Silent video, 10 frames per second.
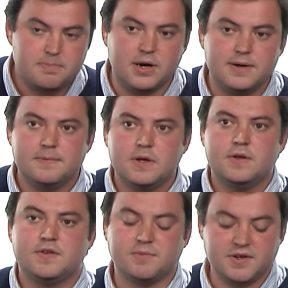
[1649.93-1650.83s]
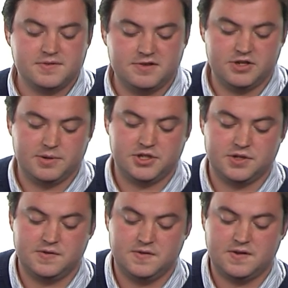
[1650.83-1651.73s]
But sometimes
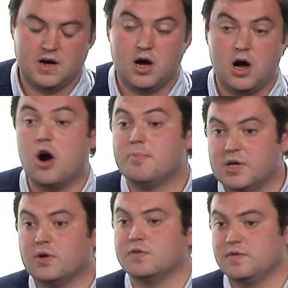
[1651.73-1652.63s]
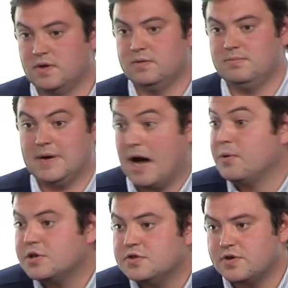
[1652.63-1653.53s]
situations are beyond
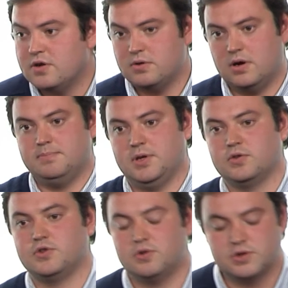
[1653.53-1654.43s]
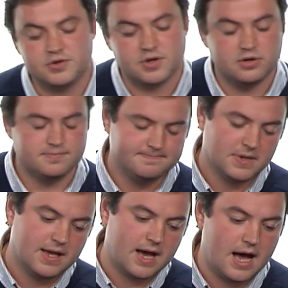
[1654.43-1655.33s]
our control, beyond your control,
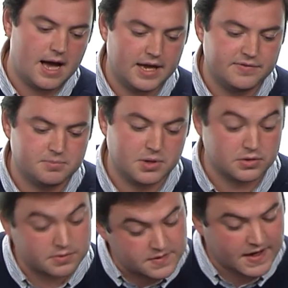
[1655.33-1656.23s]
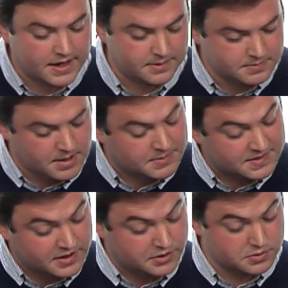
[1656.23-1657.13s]
even beyond
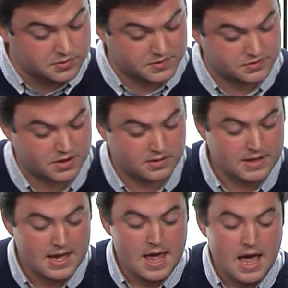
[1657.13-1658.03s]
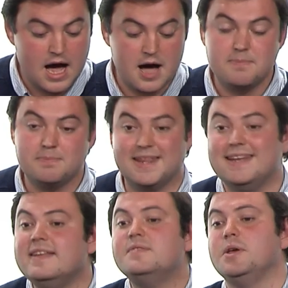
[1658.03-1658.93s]
companies like Google's control. But they
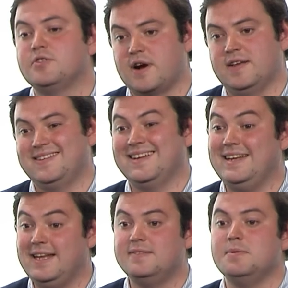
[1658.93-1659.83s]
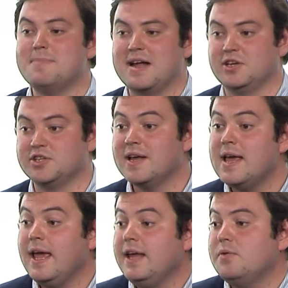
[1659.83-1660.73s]
need to be addressed and they need to be managed
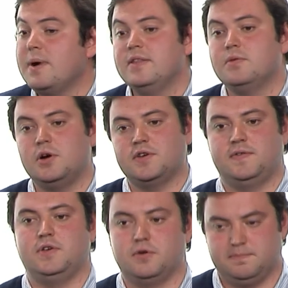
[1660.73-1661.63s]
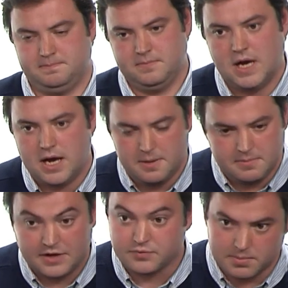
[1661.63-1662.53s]
in a way that works for you.
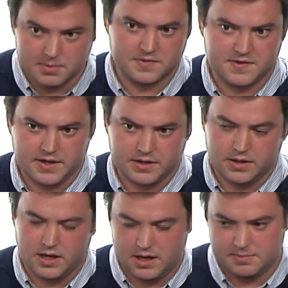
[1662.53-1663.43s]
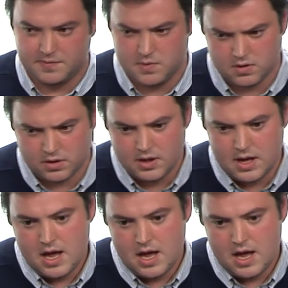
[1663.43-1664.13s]
As Robert was saying before,